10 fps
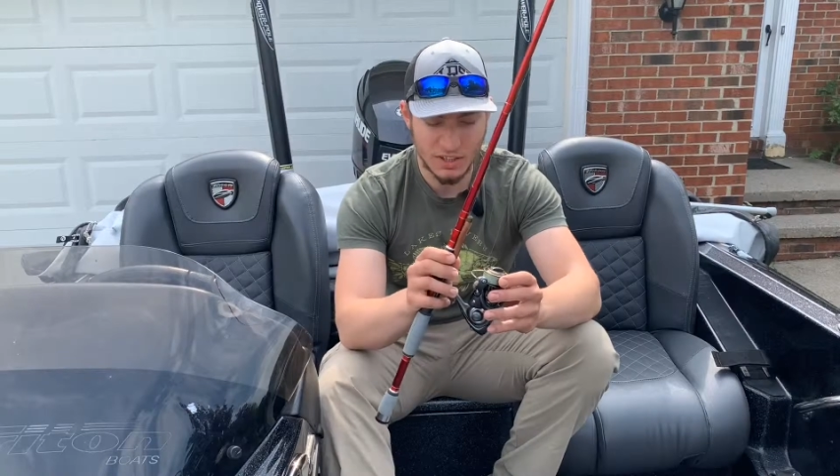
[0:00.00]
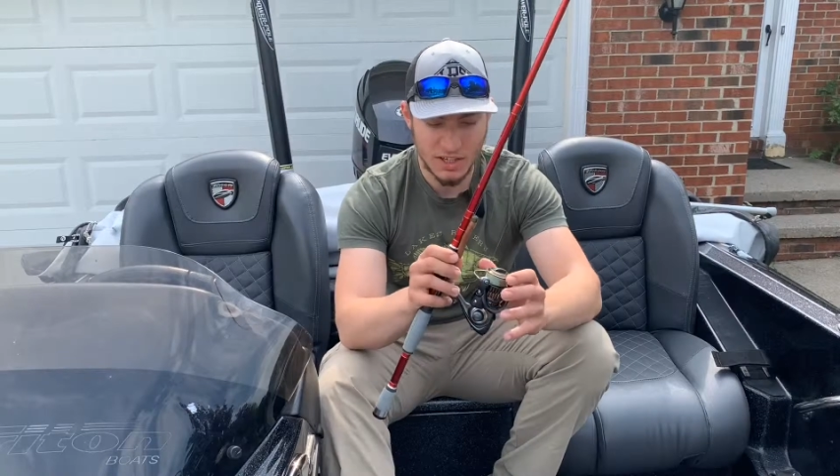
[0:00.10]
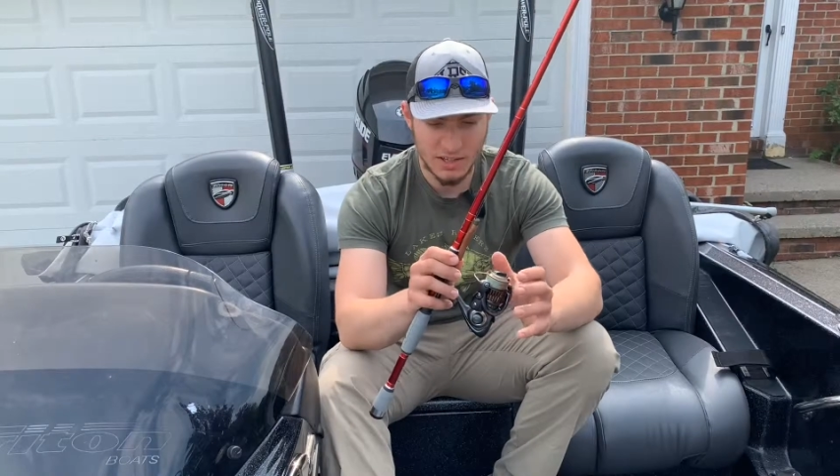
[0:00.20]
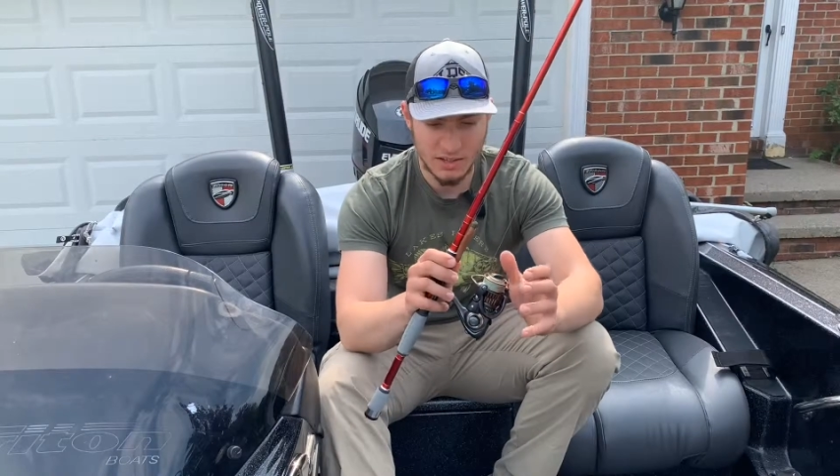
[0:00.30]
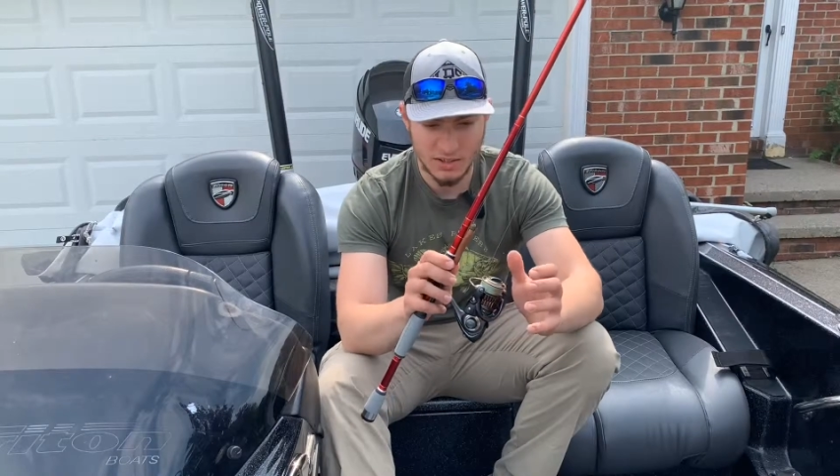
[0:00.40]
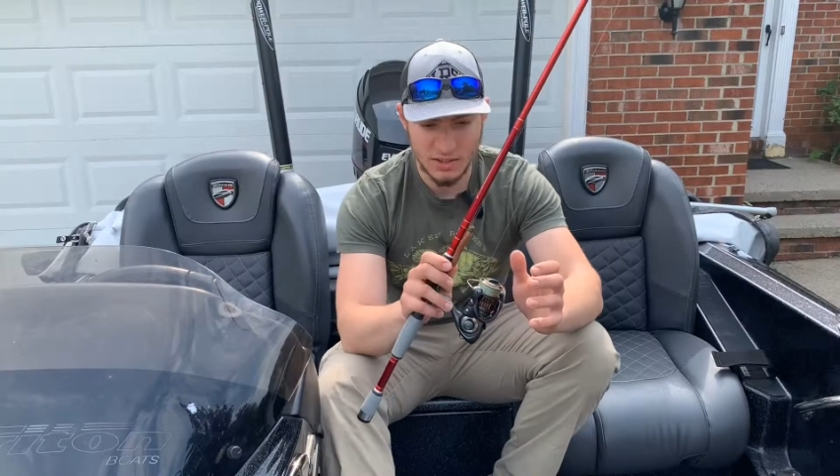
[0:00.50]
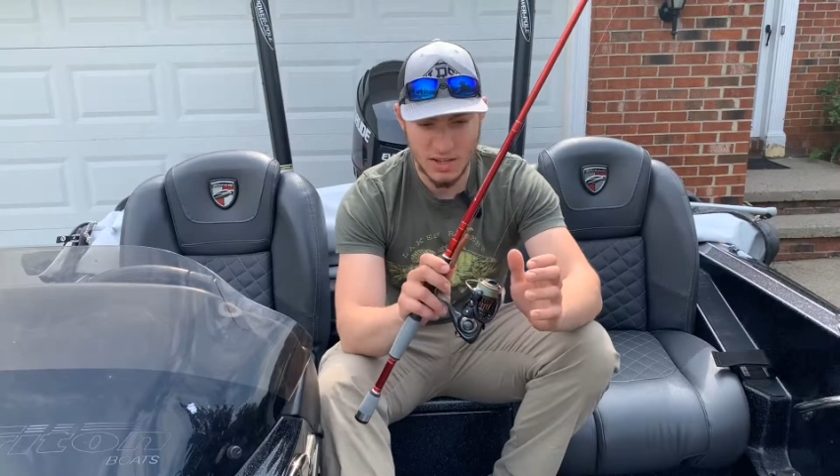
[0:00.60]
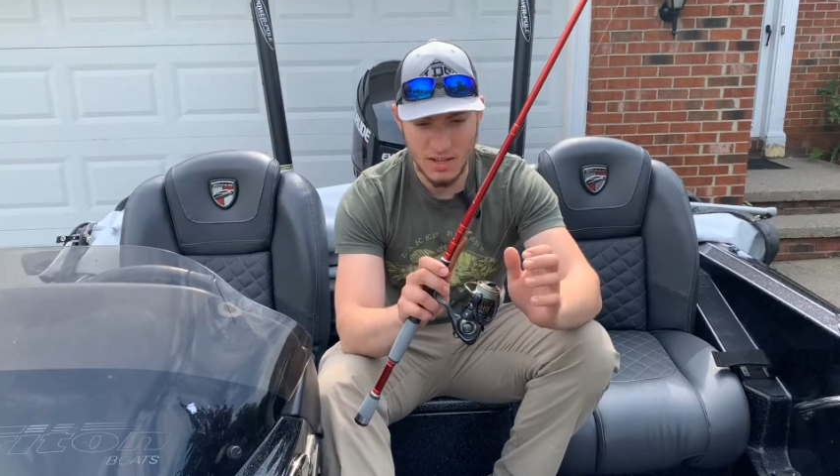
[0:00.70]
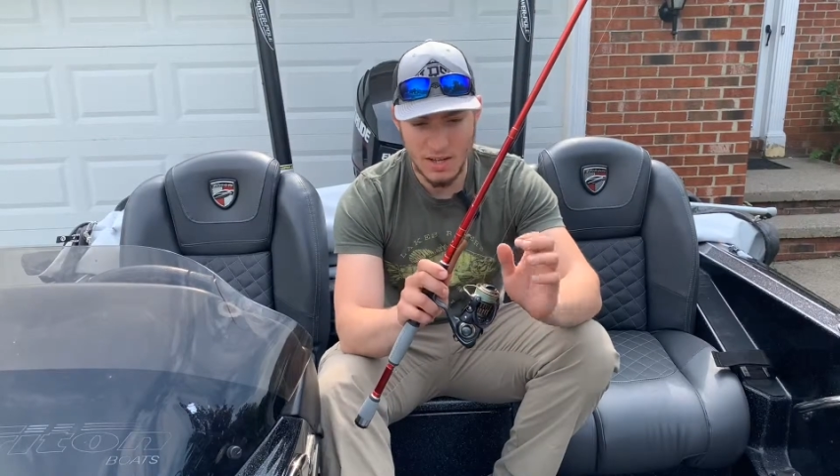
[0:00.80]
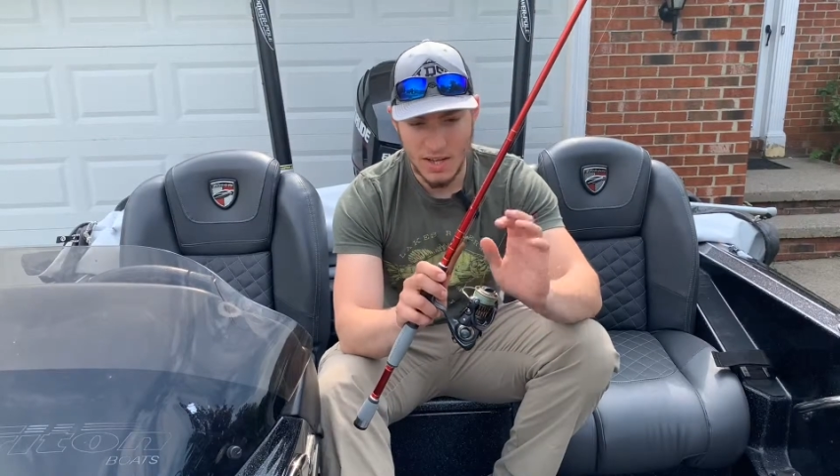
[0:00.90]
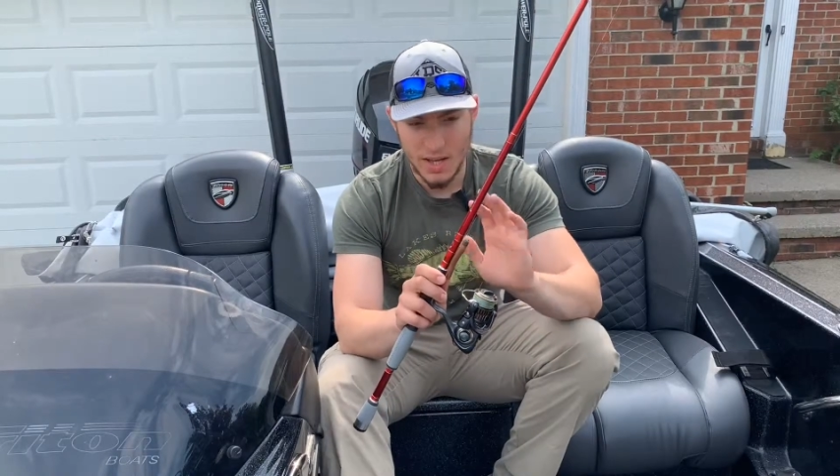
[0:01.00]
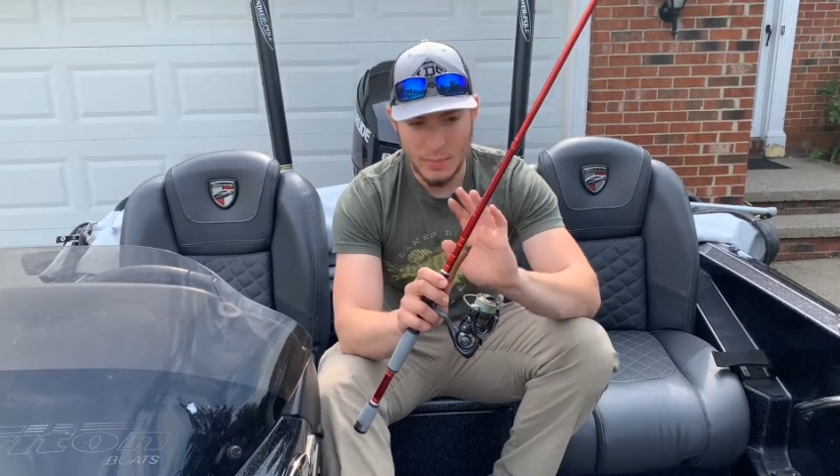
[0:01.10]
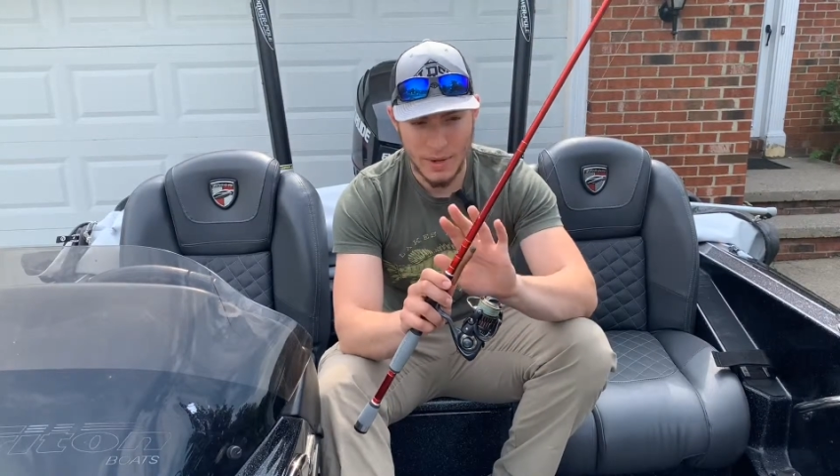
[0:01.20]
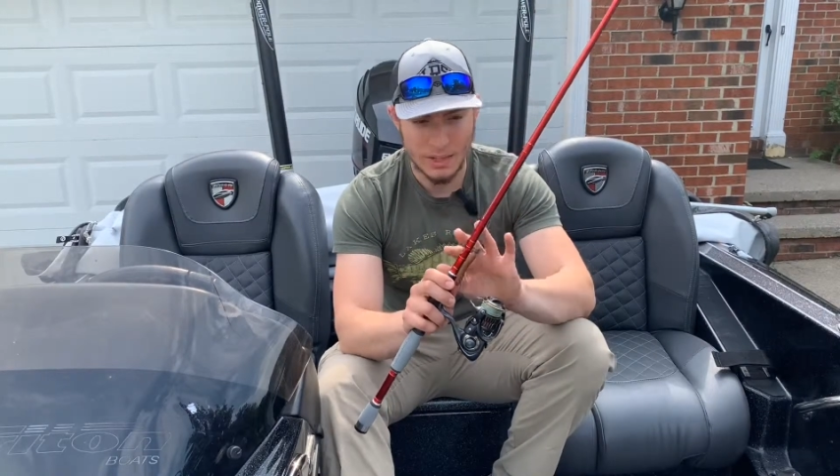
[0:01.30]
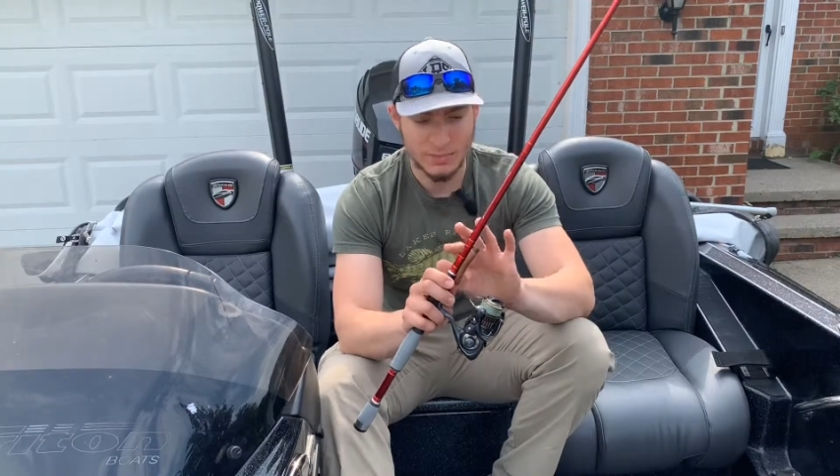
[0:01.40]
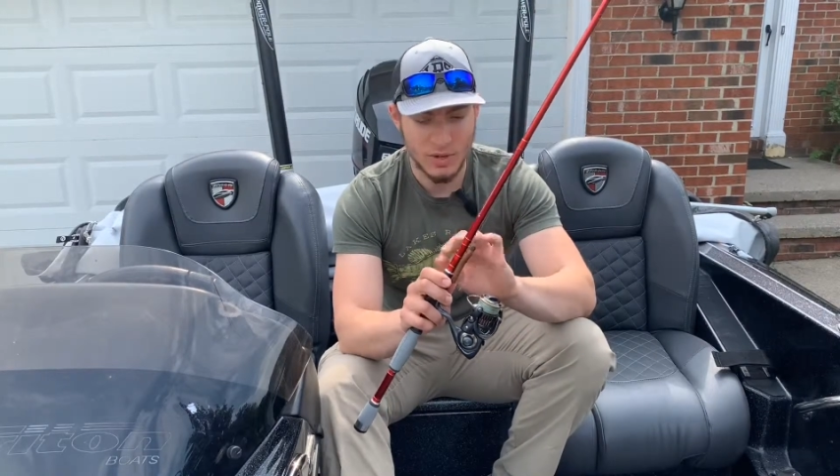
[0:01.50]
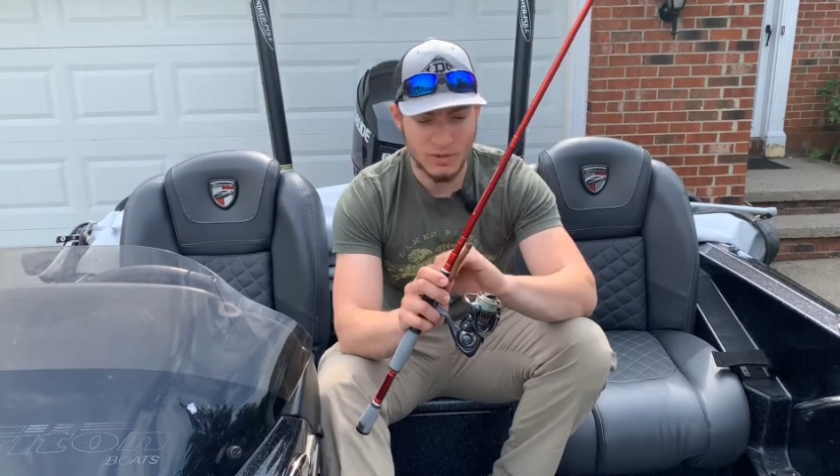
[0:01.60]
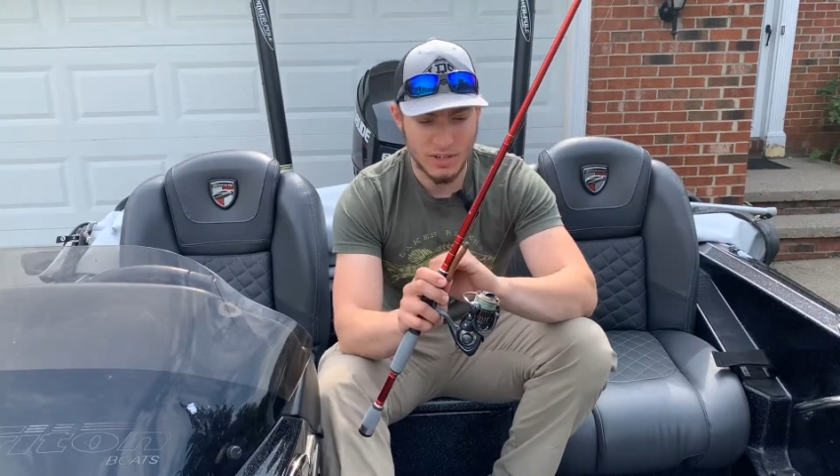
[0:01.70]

on here, Bass Pro